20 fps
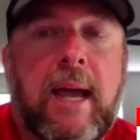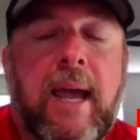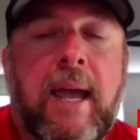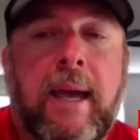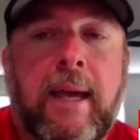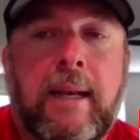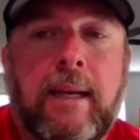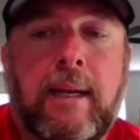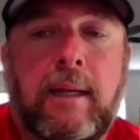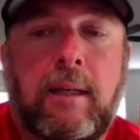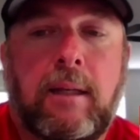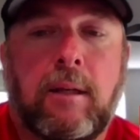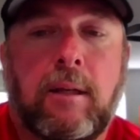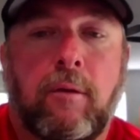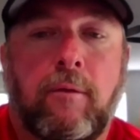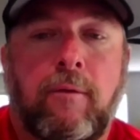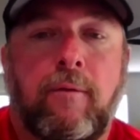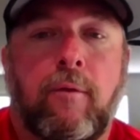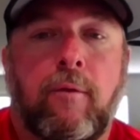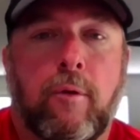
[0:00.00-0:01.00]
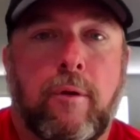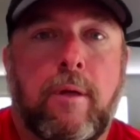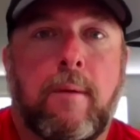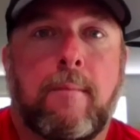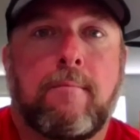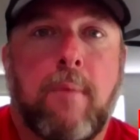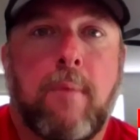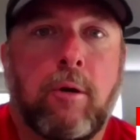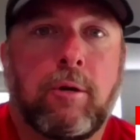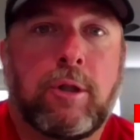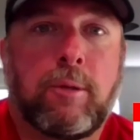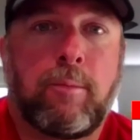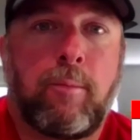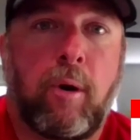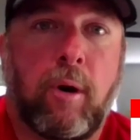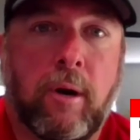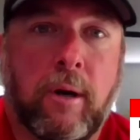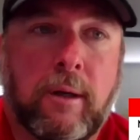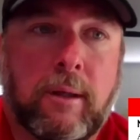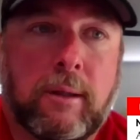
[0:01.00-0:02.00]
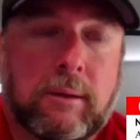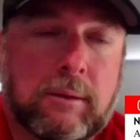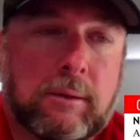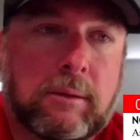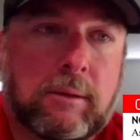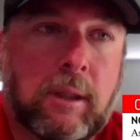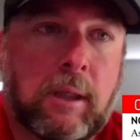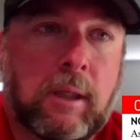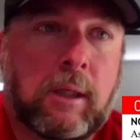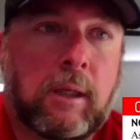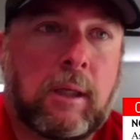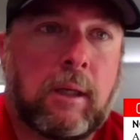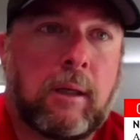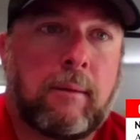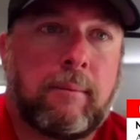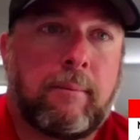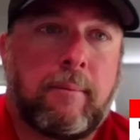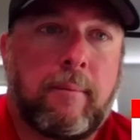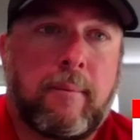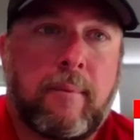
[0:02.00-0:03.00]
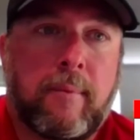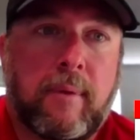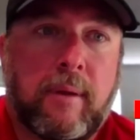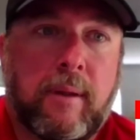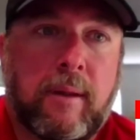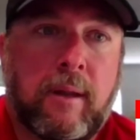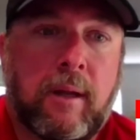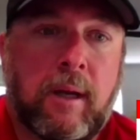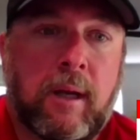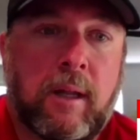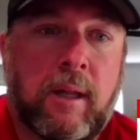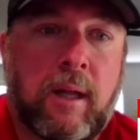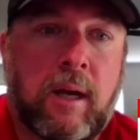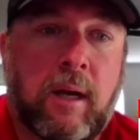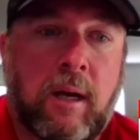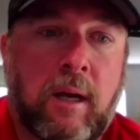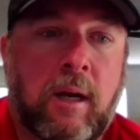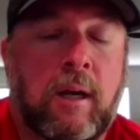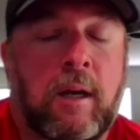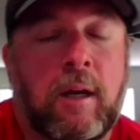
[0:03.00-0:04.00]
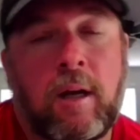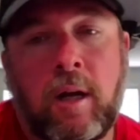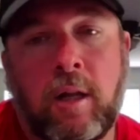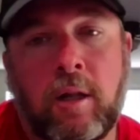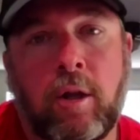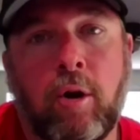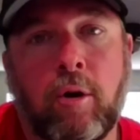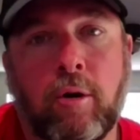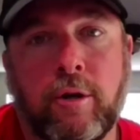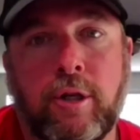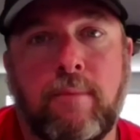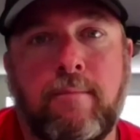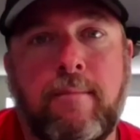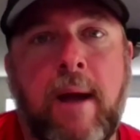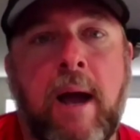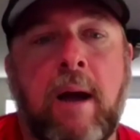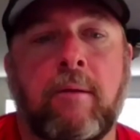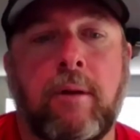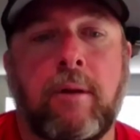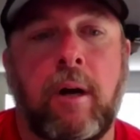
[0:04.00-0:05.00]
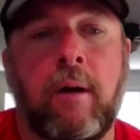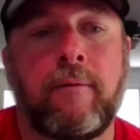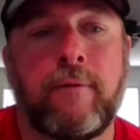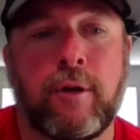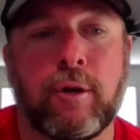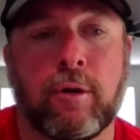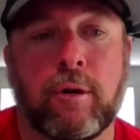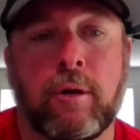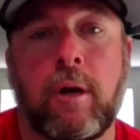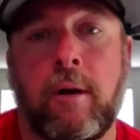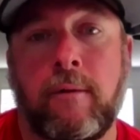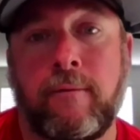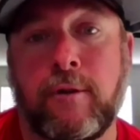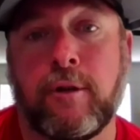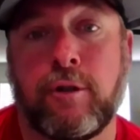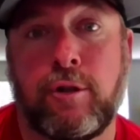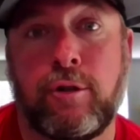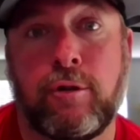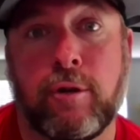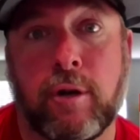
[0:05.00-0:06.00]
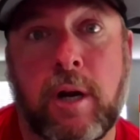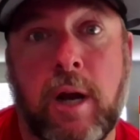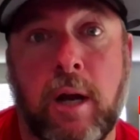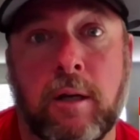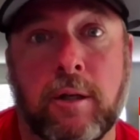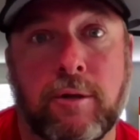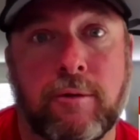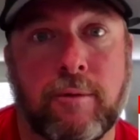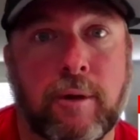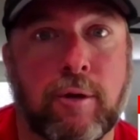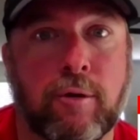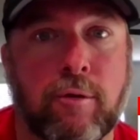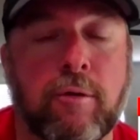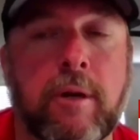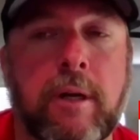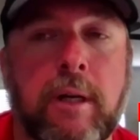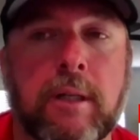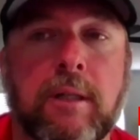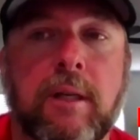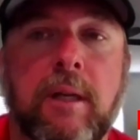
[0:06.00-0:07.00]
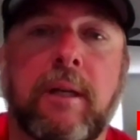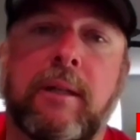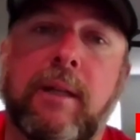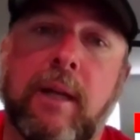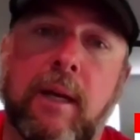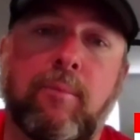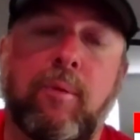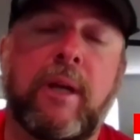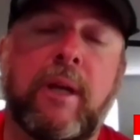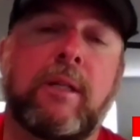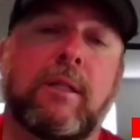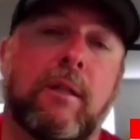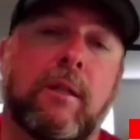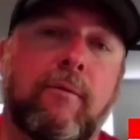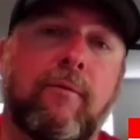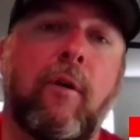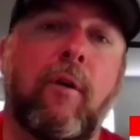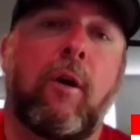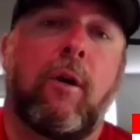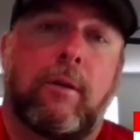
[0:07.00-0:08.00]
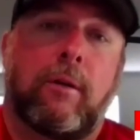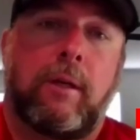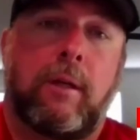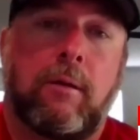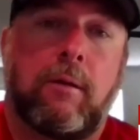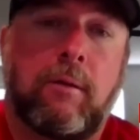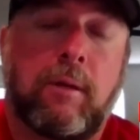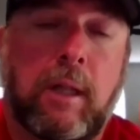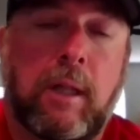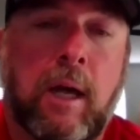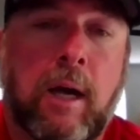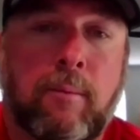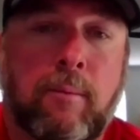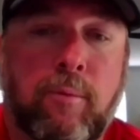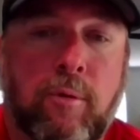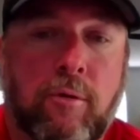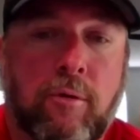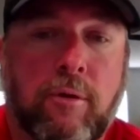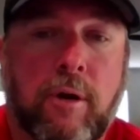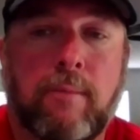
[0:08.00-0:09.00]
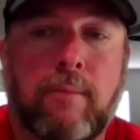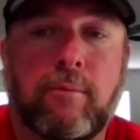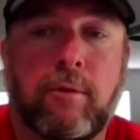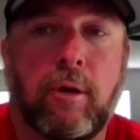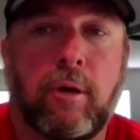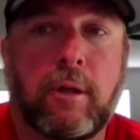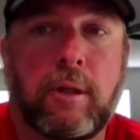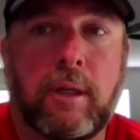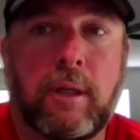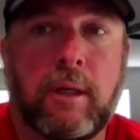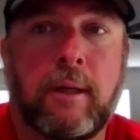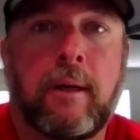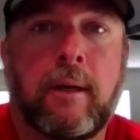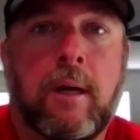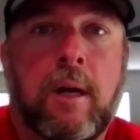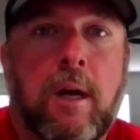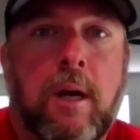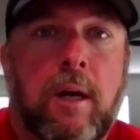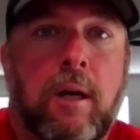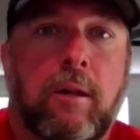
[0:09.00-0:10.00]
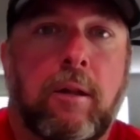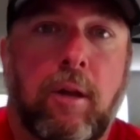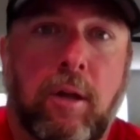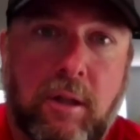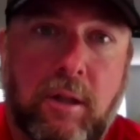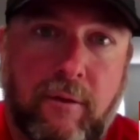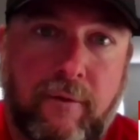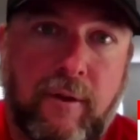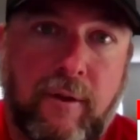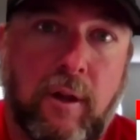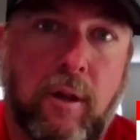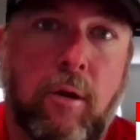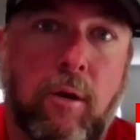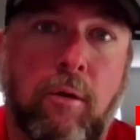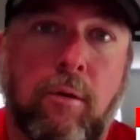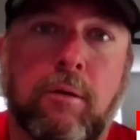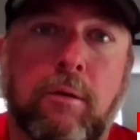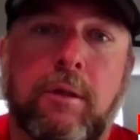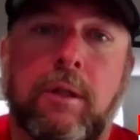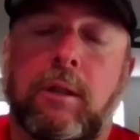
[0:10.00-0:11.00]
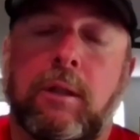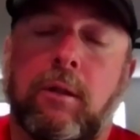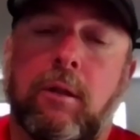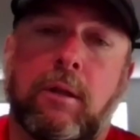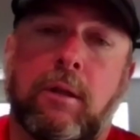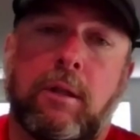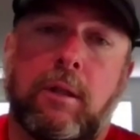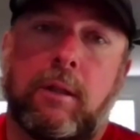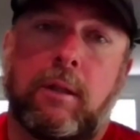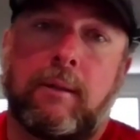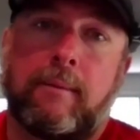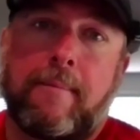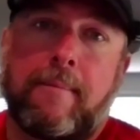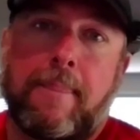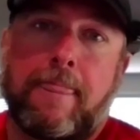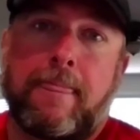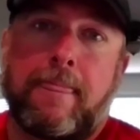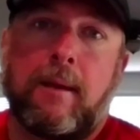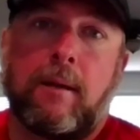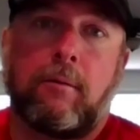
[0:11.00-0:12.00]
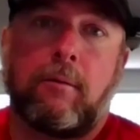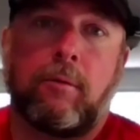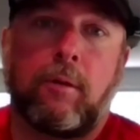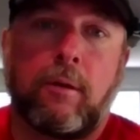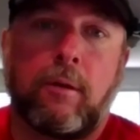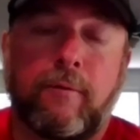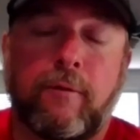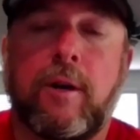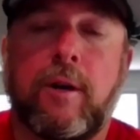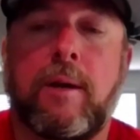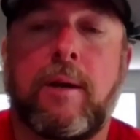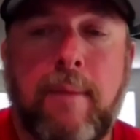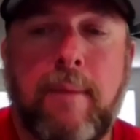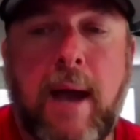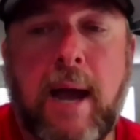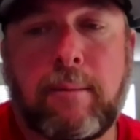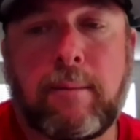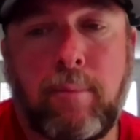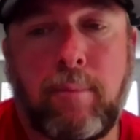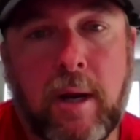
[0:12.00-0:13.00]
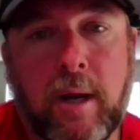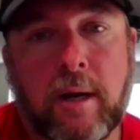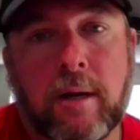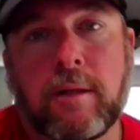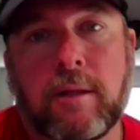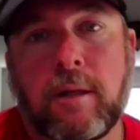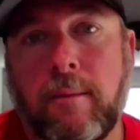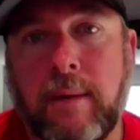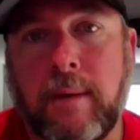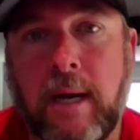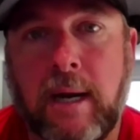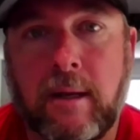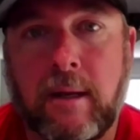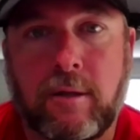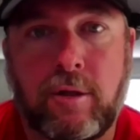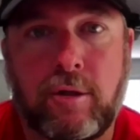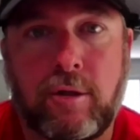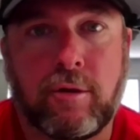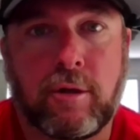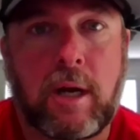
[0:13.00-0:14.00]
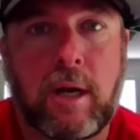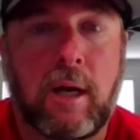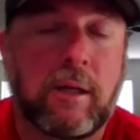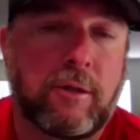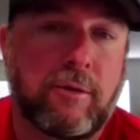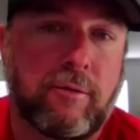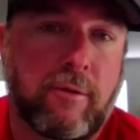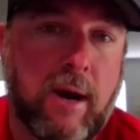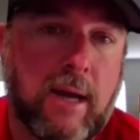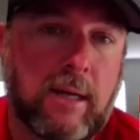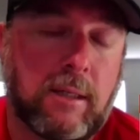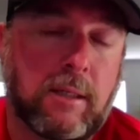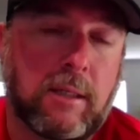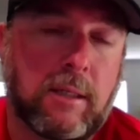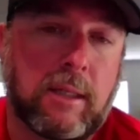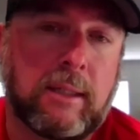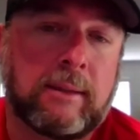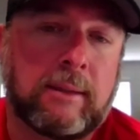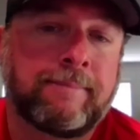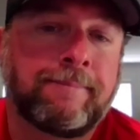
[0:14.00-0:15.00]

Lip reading: And you know, for the most part, a large amount of your junior college recruiting is going to take place in the fall. You know, a lot of programs look to fill holes and look for impact players coming out of the junior college ranks,